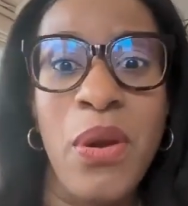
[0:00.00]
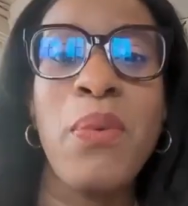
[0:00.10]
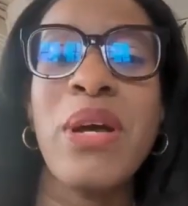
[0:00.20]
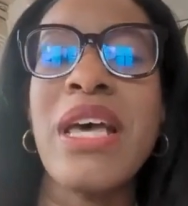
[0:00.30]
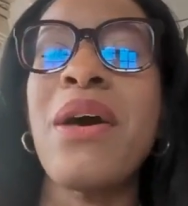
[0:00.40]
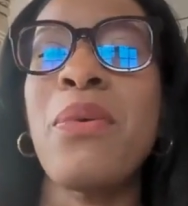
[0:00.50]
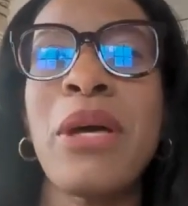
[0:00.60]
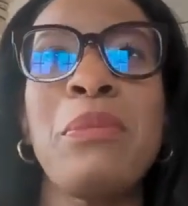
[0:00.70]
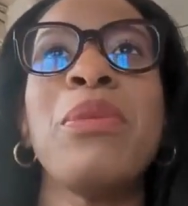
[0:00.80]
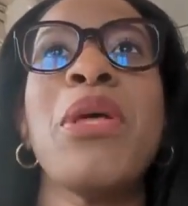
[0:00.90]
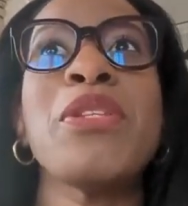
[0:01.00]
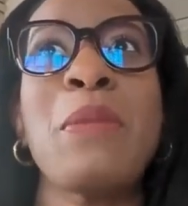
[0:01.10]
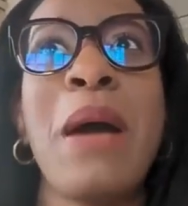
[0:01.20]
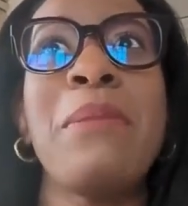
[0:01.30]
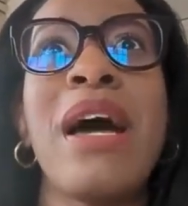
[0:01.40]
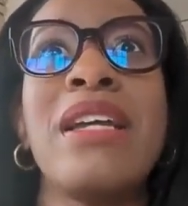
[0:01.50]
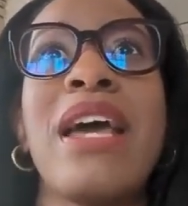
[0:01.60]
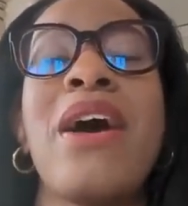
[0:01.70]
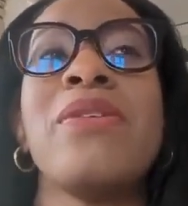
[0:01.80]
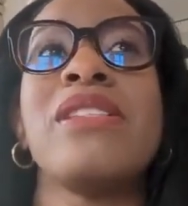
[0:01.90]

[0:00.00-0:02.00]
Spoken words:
what blows my mind now